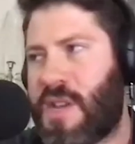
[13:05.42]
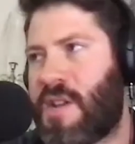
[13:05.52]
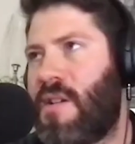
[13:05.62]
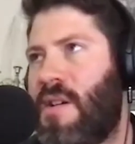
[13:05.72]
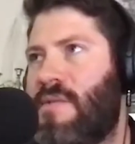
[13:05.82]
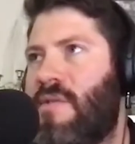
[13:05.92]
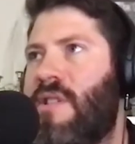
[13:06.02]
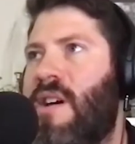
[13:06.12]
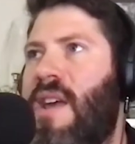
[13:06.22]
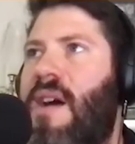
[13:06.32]
I could
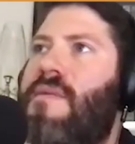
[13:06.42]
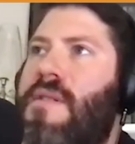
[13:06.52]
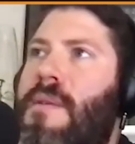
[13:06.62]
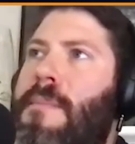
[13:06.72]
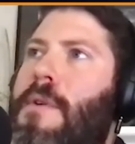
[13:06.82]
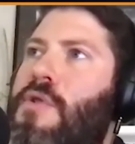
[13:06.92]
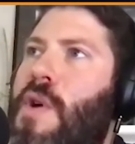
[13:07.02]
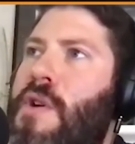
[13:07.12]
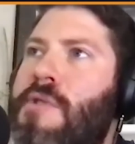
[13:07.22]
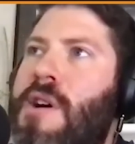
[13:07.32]
not have a
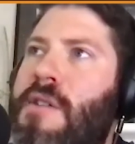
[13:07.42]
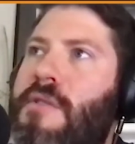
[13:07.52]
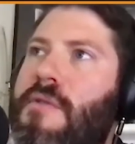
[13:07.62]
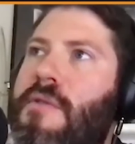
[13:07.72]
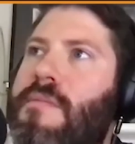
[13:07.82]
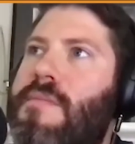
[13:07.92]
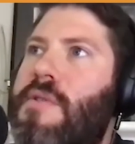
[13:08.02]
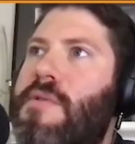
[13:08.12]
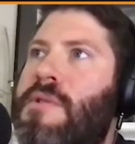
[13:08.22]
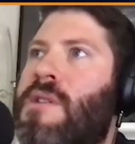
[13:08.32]
lawyer on who
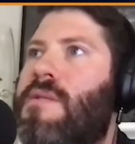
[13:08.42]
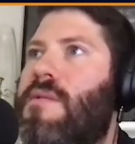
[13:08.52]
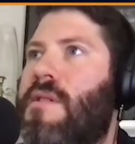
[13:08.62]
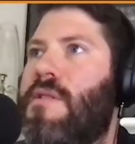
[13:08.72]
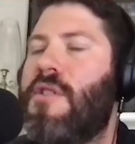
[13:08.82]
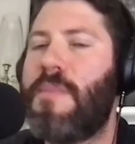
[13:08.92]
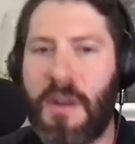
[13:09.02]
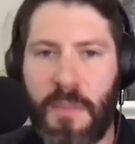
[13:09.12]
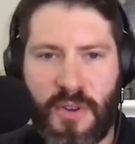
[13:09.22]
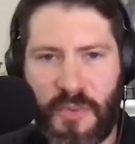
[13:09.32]
knows a good amount
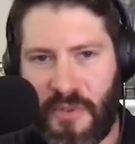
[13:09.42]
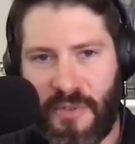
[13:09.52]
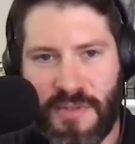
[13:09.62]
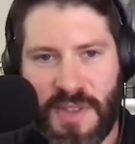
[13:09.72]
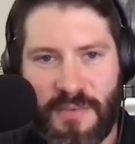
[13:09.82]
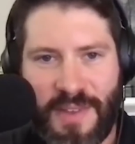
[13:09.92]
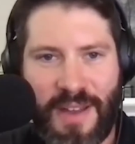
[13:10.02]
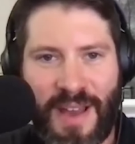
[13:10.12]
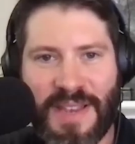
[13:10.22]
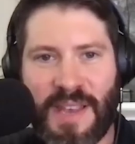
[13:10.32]
about cryptocurrency without
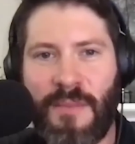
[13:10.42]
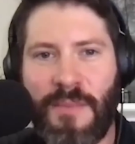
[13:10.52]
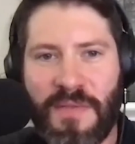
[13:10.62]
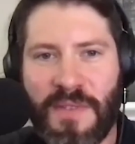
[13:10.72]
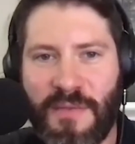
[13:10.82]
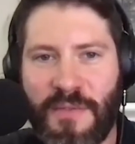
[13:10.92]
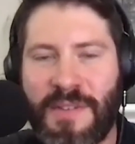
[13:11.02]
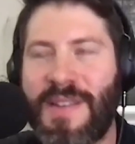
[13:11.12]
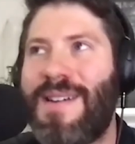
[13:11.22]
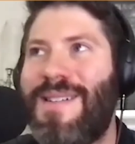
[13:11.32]
asking about the
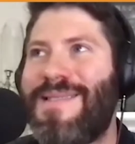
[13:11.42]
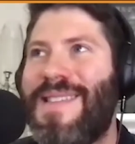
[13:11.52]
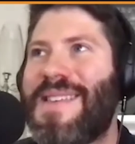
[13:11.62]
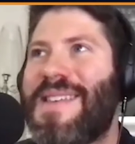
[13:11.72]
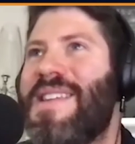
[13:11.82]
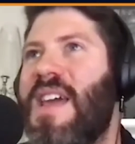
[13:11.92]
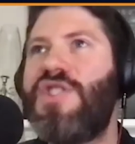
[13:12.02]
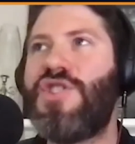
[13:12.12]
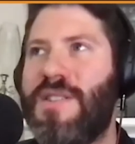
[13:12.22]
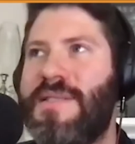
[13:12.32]
different
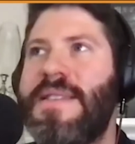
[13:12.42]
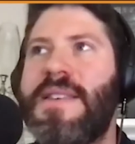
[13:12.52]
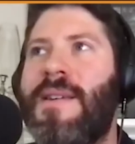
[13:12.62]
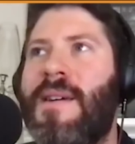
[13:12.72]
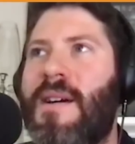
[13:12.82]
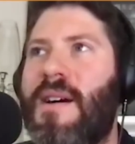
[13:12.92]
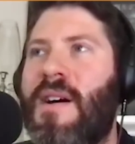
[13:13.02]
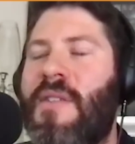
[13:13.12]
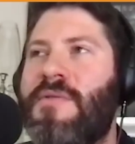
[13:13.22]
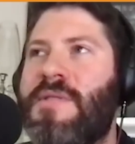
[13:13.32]
designations.
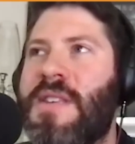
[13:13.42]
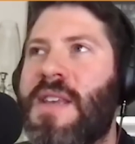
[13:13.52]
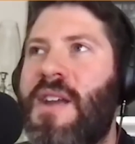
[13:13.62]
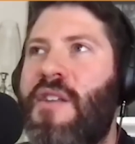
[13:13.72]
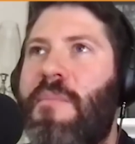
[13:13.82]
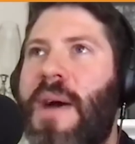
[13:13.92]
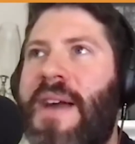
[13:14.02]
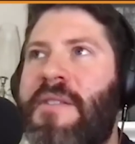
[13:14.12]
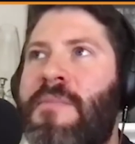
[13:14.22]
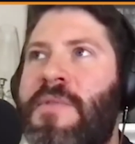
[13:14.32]
There's this kind of
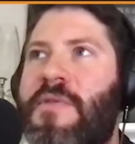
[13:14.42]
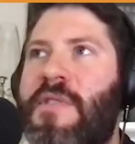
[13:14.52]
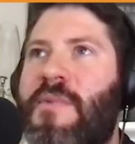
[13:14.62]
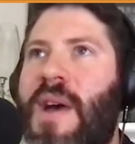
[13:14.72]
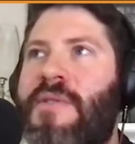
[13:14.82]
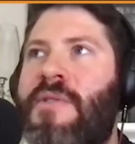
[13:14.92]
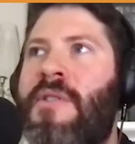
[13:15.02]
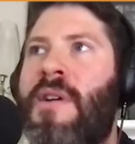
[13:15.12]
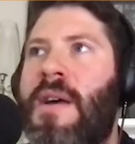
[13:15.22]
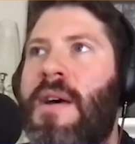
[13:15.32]
battle between
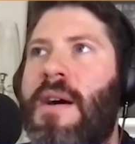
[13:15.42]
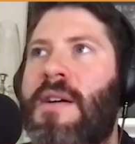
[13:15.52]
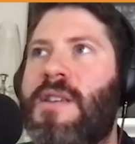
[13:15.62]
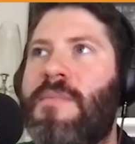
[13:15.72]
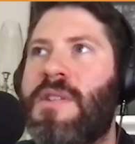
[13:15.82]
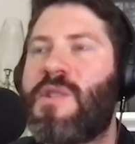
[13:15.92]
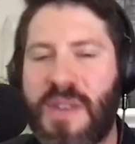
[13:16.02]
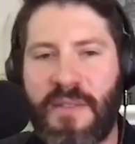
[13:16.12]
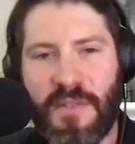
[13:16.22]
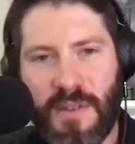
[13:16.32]
whether something
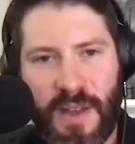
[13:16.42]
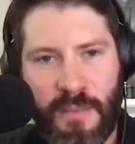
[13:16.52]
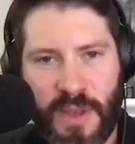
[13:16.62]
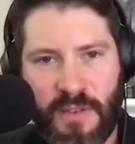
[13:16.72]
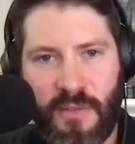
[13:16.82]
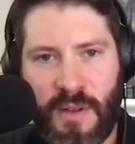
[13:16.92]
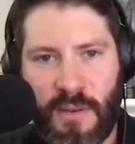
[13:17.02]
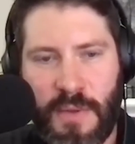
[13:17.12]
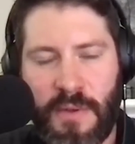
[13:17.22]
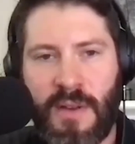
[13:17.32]
specifically like Bitcoin
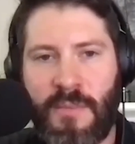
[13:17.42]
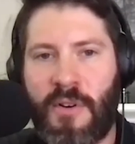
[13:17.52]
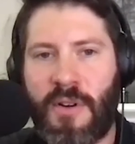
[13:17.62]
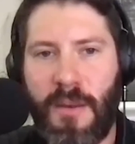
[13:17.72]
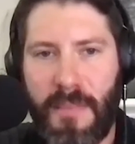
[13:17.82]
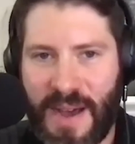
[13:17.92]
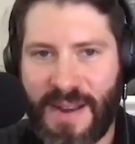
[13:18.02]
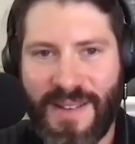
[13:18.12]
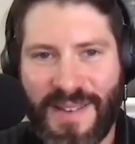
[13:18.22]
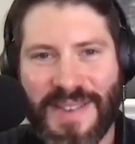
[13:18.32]
or Ethereum are
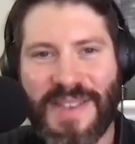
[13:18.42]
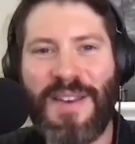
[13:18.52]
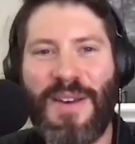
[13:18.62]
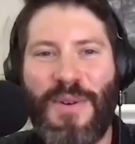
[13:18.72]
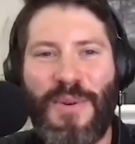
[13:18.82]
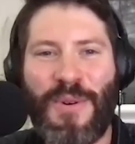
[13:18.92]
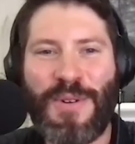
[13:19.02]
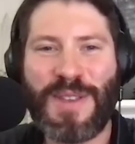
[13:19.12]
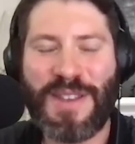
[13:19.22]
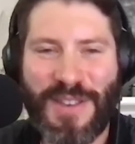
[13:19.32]
commodities or
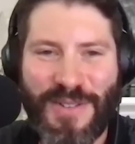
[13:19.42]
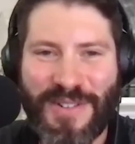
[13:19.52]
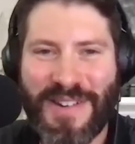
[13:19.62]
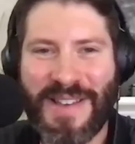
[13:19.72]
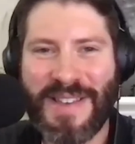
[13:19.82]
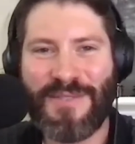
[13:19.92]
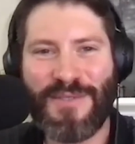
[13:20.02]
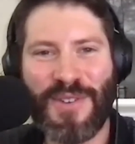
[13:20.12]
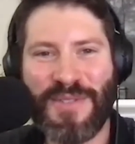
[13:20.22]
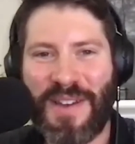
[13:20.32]
securities, and
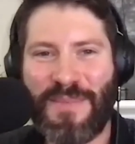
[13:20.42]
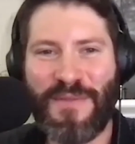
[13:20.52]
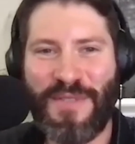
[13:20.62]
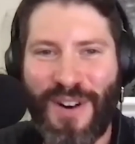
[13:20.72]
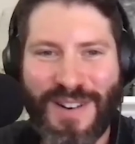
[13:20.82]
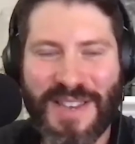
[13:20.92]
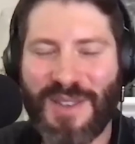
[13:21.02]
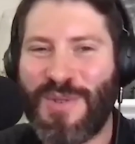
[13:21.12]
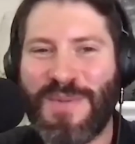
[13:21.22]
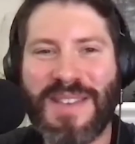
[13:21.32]
there's all types of
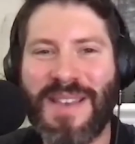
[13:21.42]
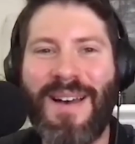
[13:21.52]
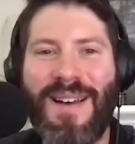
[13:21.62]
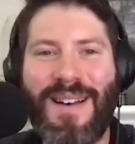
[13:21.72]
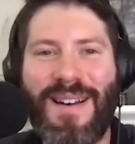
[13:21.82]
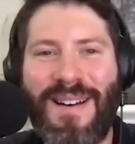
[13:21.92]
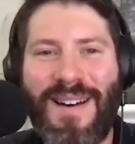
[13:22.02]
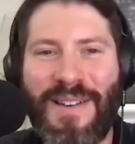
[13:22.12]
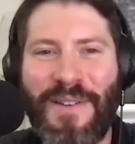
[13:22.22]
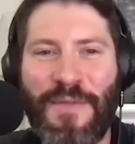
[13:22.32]
lawsuits.
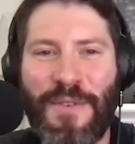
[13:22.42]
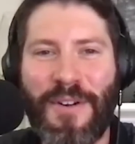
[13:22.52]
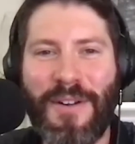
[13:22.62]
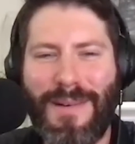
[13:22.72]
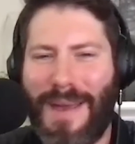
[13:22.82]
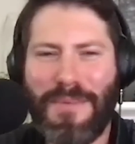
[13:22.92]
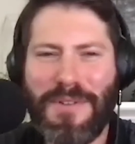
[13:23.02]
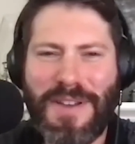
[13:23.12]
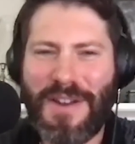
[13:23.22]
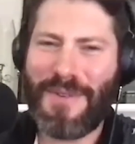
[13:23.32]
I don't know if you're able
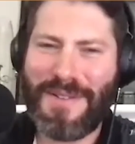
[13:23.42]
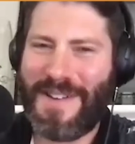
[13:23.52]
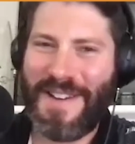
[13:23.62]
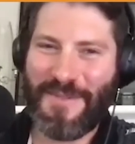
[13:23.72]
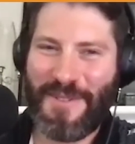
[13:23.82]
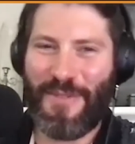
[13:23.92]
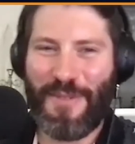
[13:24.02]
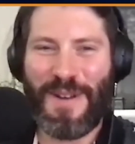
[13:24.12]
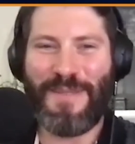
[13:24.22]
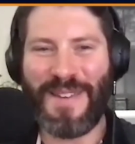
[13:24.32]
to talk about that or whatever
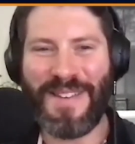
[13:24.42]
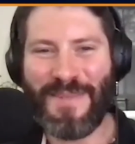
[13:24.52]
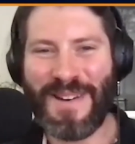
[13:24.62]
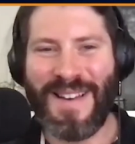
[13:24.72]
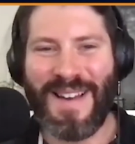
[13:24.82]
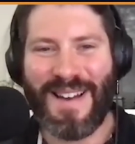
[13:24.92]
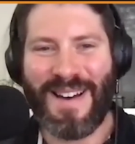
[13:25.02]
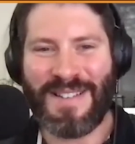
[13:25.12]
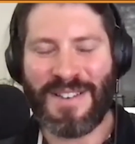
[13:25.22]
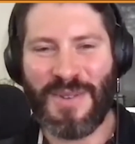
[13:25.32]
it might be, but
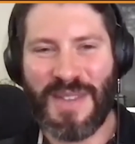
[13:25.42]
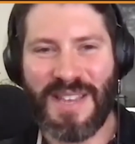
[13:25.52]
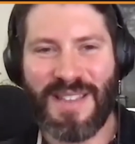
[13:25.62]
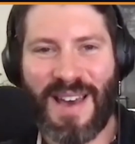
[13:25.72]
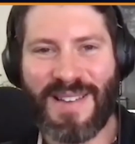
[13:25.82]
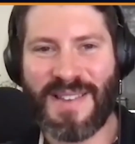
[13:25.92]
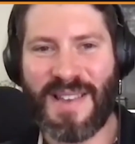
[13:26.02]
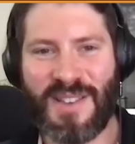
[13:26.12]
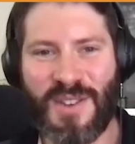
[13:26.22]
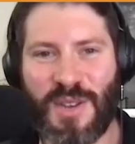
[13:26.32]
do you see that
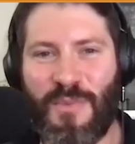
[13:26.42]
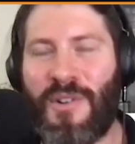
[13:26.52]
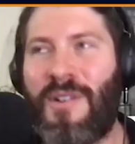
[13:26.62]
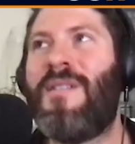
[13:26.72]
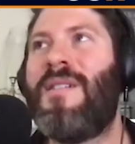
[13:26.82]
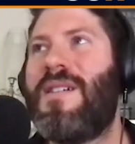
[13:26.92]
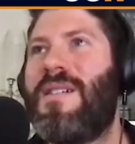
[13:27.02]
as just more,